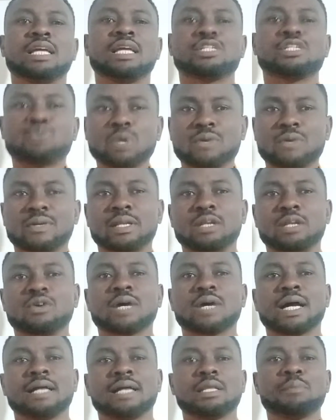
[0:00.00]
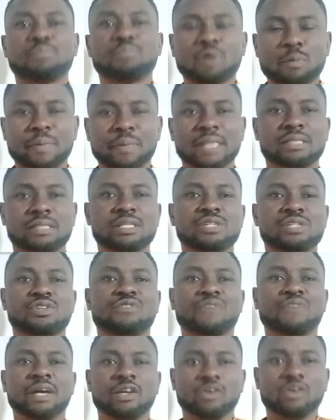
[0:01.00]
let's quickly look at the properties
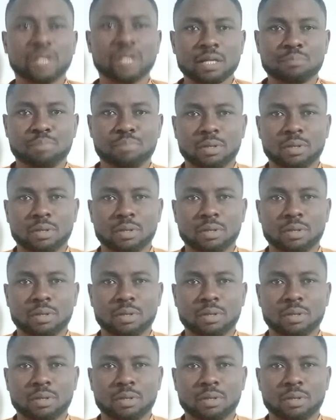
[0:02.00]
of ionic